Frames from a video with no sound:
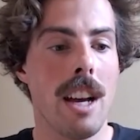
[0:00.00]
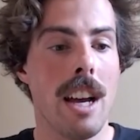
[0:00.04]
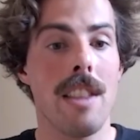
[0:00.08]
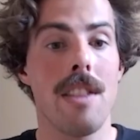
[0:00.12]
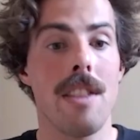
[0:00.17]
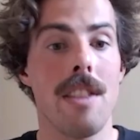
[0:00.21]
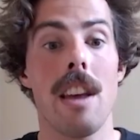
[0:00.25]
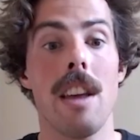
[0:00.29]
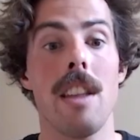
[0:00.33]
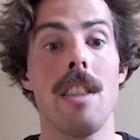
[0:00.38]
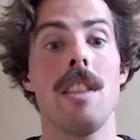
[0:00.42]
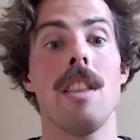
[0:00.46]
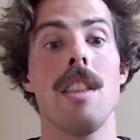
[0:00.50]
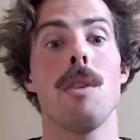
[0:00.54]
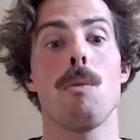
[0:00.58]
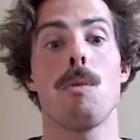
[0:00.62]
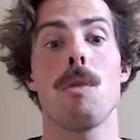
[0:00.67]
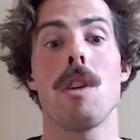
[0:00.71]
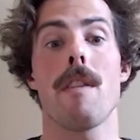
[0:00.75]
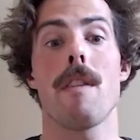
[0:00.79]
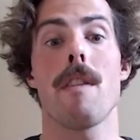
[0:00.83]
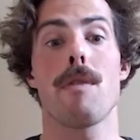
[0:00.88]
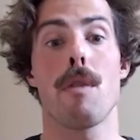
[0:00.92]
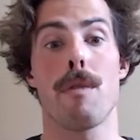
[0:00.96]
And then
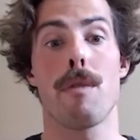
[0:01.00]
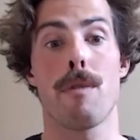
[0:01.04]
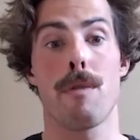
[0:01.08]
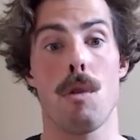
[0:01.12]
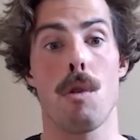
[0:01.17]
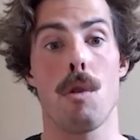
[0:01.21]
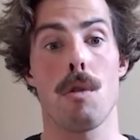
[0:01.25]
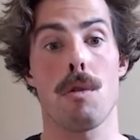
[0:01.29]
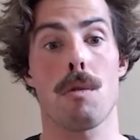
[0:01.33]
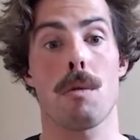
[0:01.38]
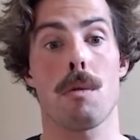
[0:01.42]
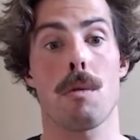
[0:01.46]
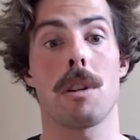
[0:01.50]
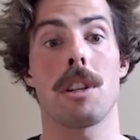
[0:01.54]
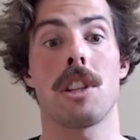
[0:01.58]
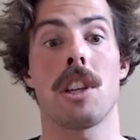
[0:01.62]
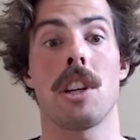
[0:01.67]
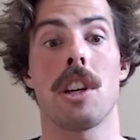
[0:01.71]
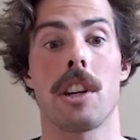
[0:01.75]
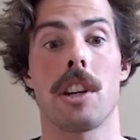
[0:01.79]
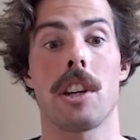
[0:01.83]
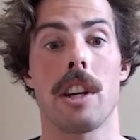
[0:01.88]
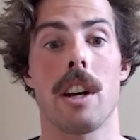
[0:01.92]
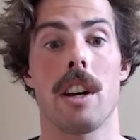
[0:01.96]
we have the fourth
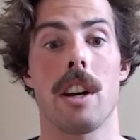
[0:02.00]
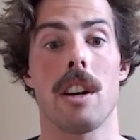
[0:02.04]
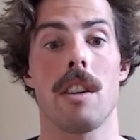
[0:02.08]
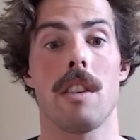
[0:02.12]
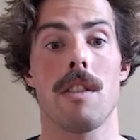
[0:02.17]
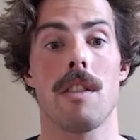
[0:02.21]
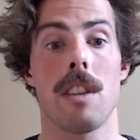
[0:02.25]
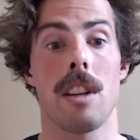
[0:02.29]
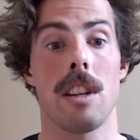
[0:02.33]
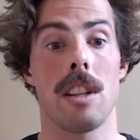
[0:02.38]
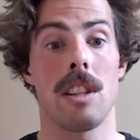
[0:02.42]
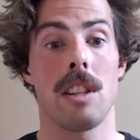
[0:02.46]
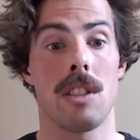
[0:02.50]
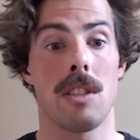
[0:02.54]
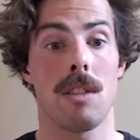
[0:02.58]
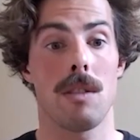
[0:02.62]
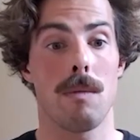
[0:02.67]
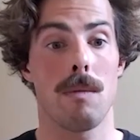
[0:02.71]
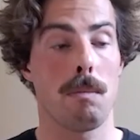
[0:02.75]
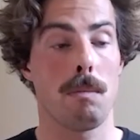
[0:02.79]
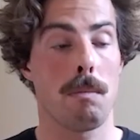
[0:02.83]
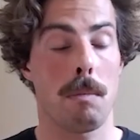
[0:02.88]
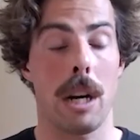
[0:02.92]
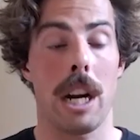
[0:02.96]
criteria that
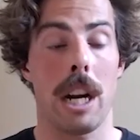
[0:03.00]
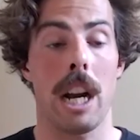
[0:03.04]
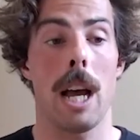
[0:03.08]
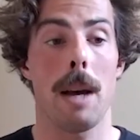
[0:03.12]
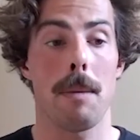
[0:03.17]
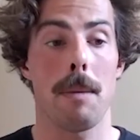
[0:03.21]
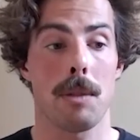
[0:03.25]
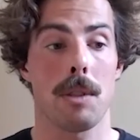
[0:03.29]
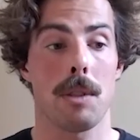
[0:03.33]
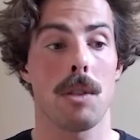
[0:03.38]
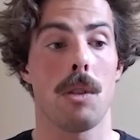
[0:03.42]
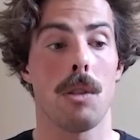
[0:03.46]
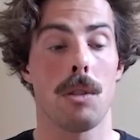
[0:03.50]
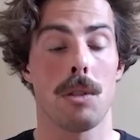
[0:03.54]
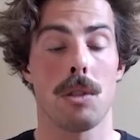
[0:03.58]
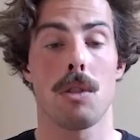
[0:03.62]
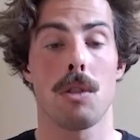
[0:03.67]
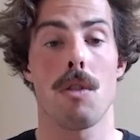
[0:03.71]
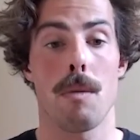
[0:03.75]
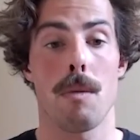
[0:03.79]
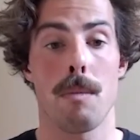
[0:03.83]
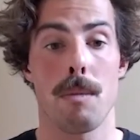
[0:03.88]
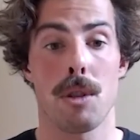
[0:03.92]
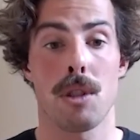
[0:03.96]
is perhaps
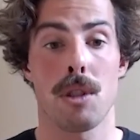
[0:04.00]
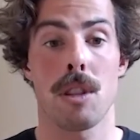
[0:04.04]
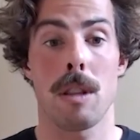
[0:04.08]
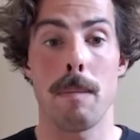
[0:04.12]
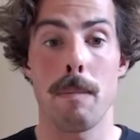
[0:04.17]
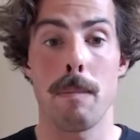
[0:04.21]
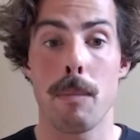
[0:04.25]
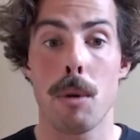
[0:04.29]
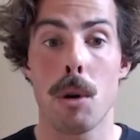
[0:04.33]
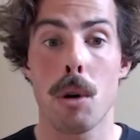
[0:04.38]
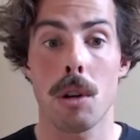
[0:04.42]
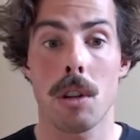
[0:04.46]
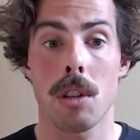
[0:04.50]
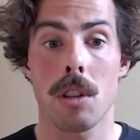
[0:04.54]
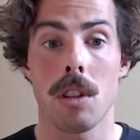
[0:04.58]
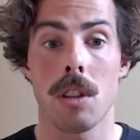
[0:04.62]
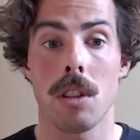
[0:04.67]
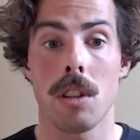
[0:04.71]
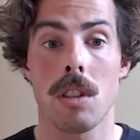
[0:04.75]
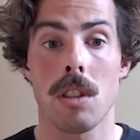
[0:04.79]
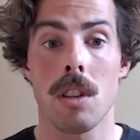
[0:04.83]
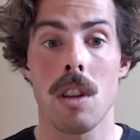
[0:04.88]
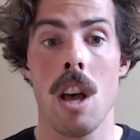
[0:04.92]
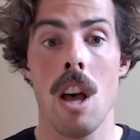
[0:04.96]
also the most
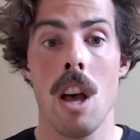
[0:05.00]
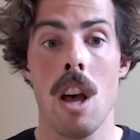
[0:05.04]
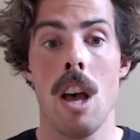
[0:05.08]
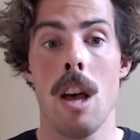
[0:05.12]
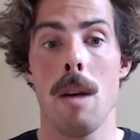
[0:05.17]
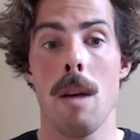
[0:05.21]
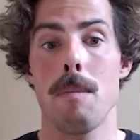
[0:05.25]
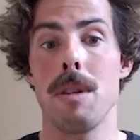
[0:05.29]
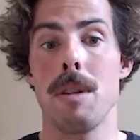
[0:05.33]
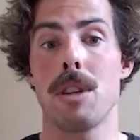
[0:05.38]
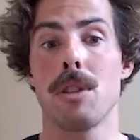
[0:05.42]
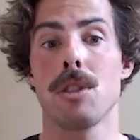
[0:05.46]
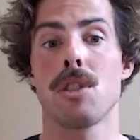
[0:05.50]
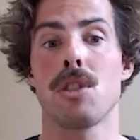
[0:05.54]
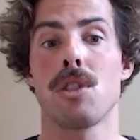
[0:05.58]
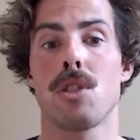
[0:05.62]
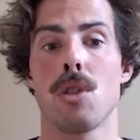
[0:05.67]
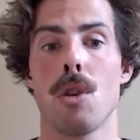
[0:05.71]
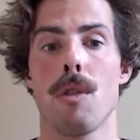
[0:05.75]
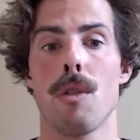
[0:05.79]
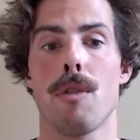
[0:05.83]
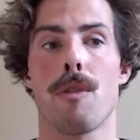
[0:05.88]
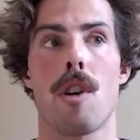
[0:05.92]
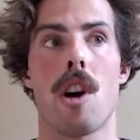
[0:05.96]
important, because
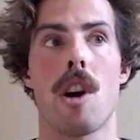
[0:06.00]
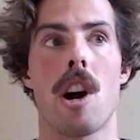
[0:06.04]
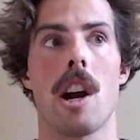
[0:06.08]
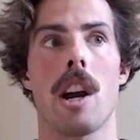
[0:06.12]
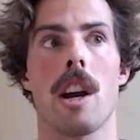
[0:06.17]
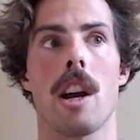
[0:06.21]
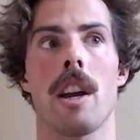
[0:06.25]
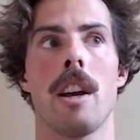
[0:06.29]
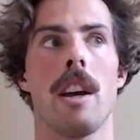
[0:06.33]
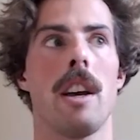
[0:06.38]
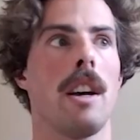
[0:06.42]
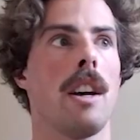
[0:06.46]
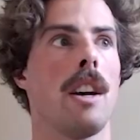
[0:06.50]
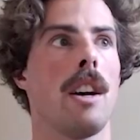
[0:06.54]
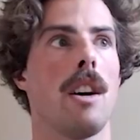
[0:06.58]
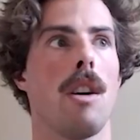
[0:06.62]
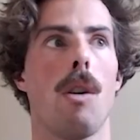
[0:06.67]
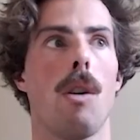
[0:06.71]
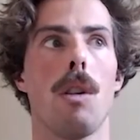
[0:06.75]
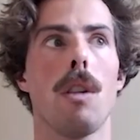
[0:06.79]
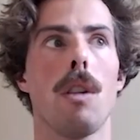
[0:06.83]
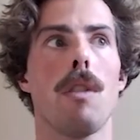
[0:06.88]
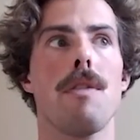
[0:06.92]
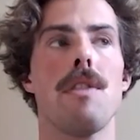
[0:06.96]
so far
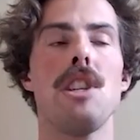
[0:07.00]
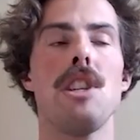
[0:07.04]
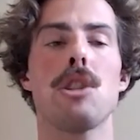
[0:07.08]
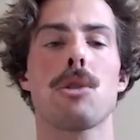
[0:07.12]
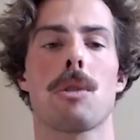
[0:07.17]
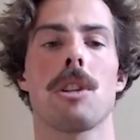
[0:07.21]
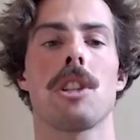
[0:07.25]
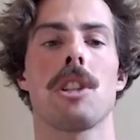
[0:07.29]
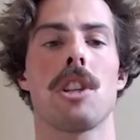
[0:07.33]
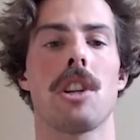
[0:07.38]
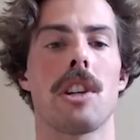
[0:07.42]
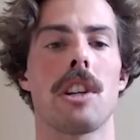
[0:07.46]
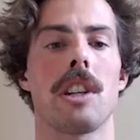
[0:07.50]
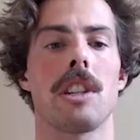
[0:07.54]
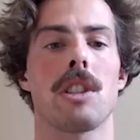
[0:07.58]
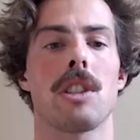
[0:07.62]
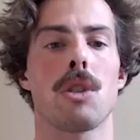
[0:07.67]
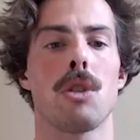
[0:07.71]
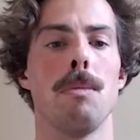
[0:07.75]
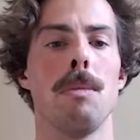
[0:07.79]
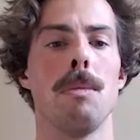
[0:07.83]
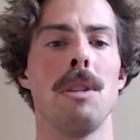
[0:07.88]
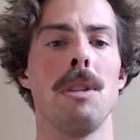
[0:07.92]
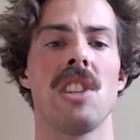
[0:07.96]
all of these criteria
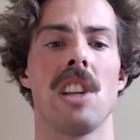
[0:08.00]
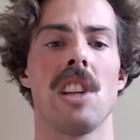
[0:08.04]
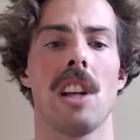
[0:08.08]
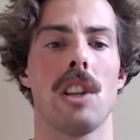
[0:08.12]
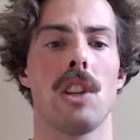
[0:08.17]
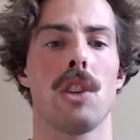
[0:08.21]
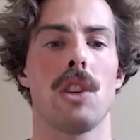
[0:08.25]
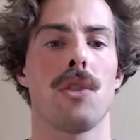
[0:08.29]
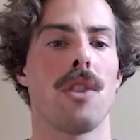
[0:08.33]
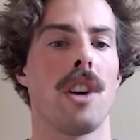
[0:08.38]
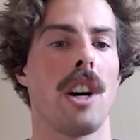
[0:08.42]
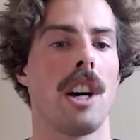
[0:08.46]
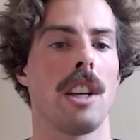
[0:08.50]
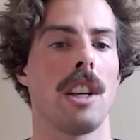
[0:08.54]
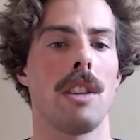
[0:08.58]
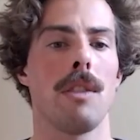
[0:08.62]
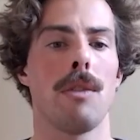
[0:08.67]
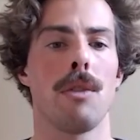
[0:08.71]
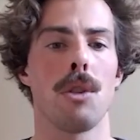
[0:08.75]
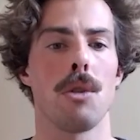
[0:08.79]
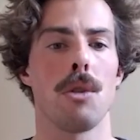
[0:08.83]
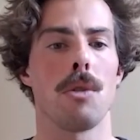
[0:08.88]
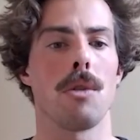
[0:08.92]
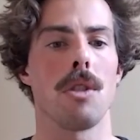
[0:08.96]
could be satisfied
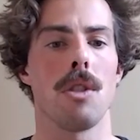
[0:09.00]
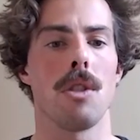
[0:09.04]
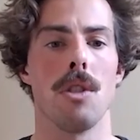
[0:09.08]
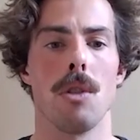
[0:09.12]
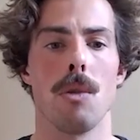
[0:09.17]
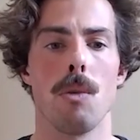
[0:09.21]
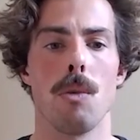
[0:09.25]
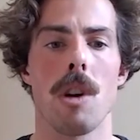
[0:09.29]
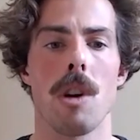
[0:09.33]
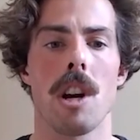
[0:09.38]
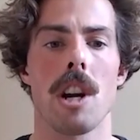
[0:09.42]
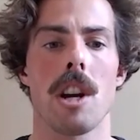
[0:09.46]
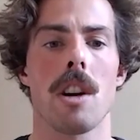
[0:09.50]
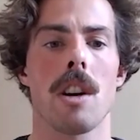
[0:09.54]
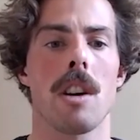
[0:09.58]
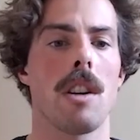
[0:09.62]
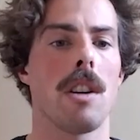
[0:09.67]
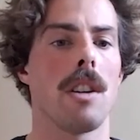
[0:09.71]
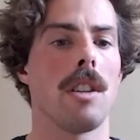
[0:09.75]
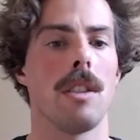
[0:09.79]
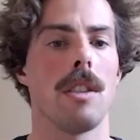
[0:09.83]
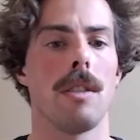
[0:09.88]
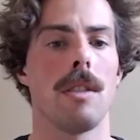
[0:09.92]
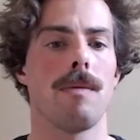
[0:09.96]
if you, you know,
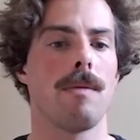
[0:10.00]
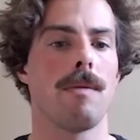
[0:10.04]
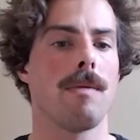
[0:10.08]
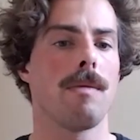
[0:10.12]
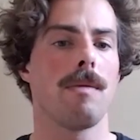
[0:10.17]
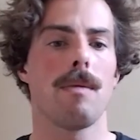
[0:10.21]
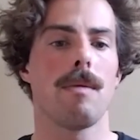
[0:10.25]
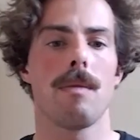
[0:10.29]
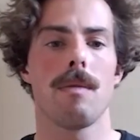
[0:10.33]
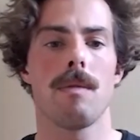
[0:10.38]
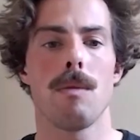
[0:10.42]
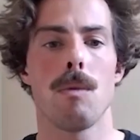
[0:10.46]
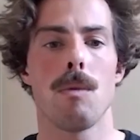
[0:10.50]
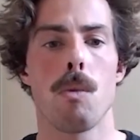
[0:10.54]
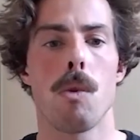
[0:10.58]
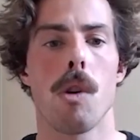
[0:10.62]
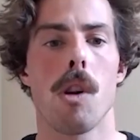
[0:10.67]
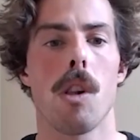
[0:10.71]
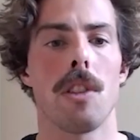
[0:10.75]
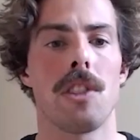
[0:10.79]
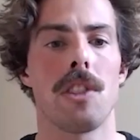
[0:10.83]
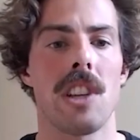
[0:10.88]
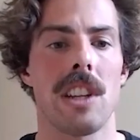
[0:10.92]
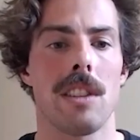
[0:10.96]
were a
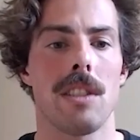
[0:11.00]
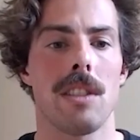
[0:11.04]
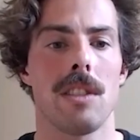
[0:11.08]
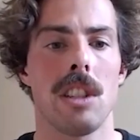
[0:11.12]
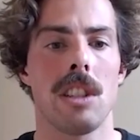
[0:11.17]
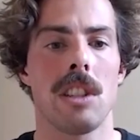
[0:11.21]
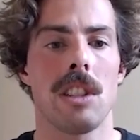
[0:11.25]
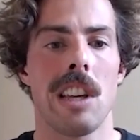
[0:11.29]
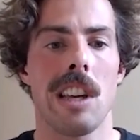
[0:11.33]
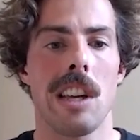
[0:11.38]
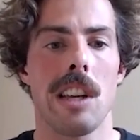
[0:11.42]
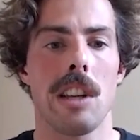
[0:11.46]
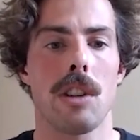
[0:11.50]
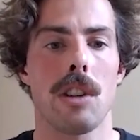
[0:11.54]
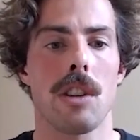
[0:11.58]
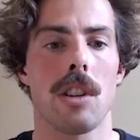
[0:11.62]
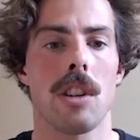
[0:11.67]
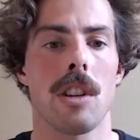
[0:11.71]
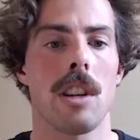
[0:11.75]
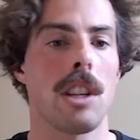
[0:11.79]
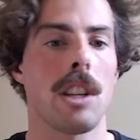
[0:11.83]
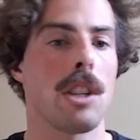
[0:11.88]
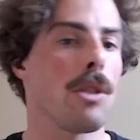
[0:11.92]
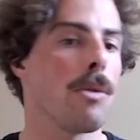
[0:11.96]
world
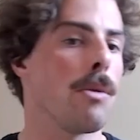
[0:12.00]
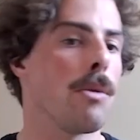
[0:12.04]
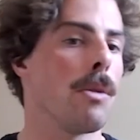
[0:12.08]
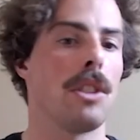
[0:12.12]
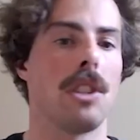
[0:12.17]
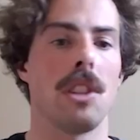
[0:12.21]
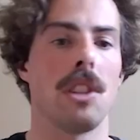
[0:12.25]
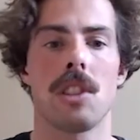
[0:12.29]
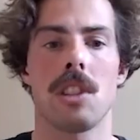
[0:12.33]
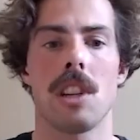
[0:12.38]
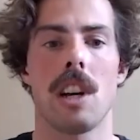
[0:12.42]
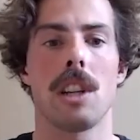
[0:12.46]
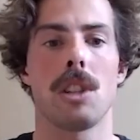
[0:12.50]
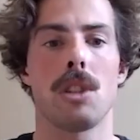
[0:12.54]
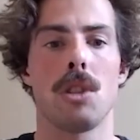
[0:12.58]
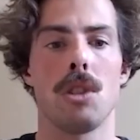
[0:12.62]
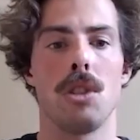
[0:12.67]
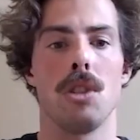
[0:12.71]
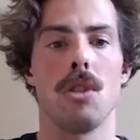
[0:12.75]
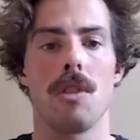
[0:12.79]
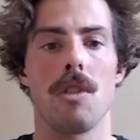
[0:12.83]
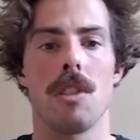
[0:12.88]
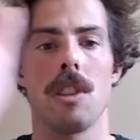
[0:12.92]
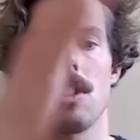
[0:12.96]
dictator and you would decide to
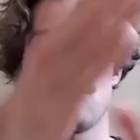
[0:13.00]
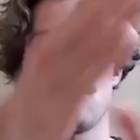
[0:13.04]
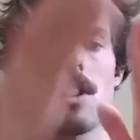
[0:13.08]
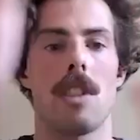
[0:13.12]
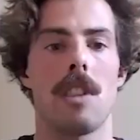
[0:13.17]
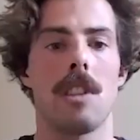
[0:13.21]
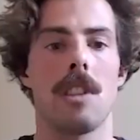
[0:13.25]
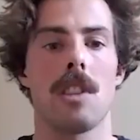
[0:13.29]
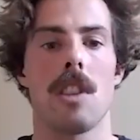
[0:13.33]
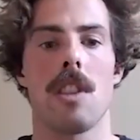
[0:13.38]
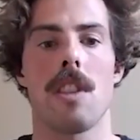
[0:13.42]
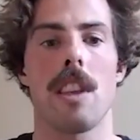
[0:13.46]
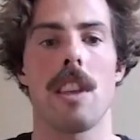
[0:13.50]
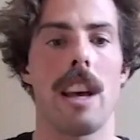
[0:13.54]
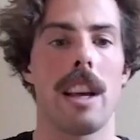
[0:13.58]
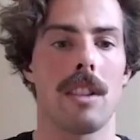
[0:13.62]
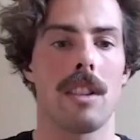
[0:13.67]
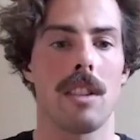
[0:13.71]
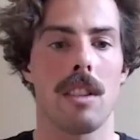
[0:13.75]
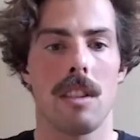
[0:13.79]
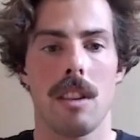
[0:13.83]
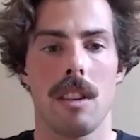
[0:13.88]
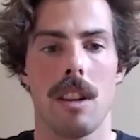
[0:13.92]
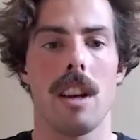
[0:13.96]
do this, this, and
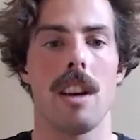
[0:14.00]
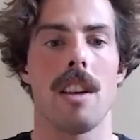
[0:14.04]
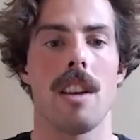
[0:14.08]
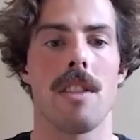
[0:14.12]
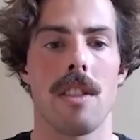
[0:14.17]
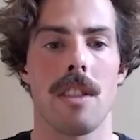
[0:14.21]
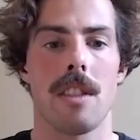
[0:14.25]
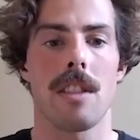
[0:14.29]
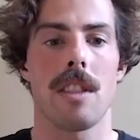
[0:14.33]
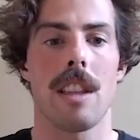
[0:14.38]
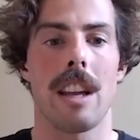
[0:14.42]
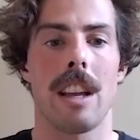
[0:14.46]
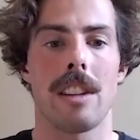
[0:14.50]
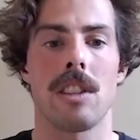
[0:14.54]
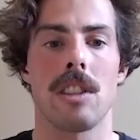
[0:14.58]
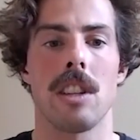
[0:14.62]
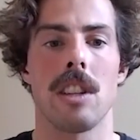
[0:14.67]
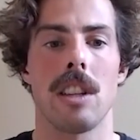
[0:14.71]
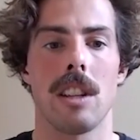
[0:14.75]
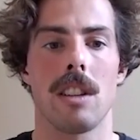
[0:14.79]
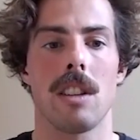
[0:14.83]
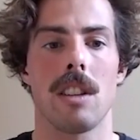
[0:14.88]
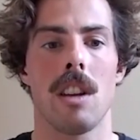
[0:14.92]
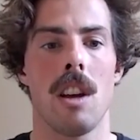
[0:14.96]
that, and that's
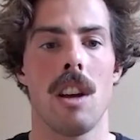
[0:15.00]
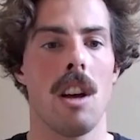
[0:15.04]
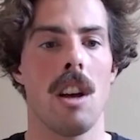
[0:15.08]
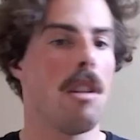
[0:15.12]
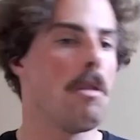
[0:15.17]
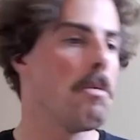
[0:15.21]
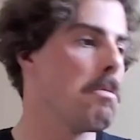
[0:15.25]
it.